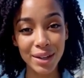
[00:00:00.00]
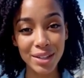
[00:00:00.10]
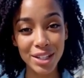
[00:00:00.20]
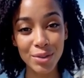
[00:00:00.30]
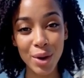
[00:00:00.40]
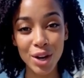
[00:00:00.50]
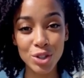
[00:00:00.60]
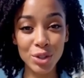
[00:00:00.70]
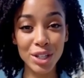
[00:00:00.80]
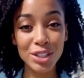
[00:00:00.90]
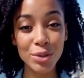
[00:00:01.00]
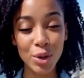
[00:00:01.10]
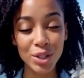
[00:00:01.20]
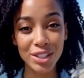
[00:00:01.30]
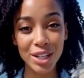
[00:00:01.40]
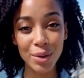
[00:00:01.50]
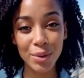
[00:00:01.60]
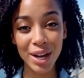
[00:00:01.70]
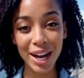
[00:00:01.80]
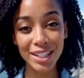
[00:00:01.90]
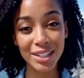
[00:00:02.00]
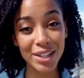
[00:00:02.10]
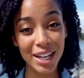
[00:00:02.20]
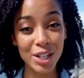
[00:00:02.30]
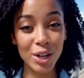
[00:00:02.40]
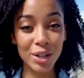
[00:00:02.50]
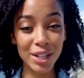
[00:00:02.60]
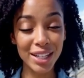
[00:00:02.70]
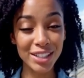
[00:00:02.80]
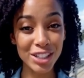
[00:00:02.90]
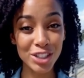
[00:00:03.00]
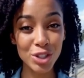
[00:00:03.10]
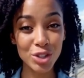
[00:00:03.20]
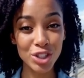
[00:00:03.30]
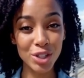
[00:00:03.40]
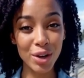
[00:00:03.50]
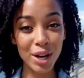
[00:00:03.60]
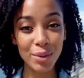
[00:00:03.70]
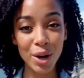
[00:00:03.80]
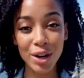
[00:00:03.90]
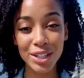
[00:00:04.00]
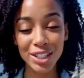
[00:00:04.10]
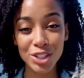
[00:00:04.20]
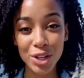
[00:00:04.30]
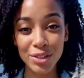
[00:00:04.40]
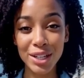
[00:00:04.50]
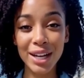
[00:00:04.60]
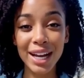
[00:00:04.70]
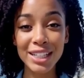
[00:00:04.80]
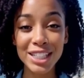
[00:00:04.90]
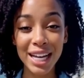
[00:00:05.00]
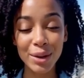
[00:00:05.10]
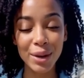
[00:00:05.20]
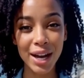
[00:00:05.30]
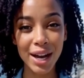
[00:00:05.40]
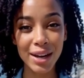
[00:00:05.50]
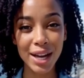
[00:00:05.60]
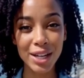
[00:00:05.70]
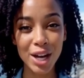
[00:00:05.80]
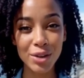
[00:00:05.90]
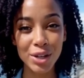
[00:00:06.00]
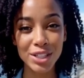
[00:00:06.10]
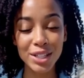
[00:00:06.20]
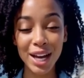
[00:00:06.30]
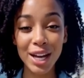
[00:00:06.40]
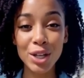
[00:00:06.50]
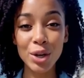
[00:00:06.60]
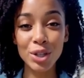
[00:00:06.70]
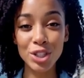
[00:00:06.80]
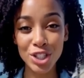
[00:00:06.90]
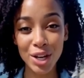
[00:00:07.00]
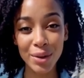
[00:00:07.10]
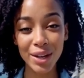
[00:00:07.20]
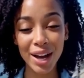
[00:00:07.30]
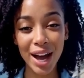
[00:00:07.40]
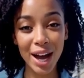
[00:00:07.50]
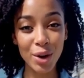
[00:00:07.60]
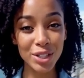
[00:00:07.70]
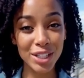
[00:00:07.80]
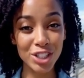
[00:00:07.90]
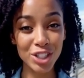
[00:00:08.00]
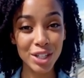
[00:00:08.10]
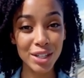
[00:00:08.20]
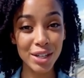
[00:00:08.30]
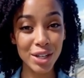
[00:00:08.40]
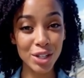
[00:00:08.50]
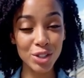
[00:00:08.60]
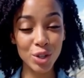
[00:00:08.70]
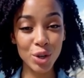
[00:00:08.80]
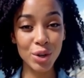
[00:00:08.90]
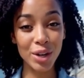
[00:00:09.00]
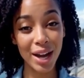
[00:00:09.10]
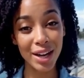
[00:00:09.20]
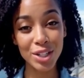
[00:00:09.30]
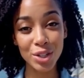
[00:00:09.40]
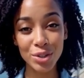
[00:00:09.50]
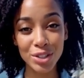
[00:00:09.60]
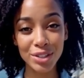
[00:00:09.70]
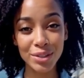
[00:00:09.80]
This module explores the complex legal, institutional, and policy-driven landscape that governs land ownership, acquisition, control, and use.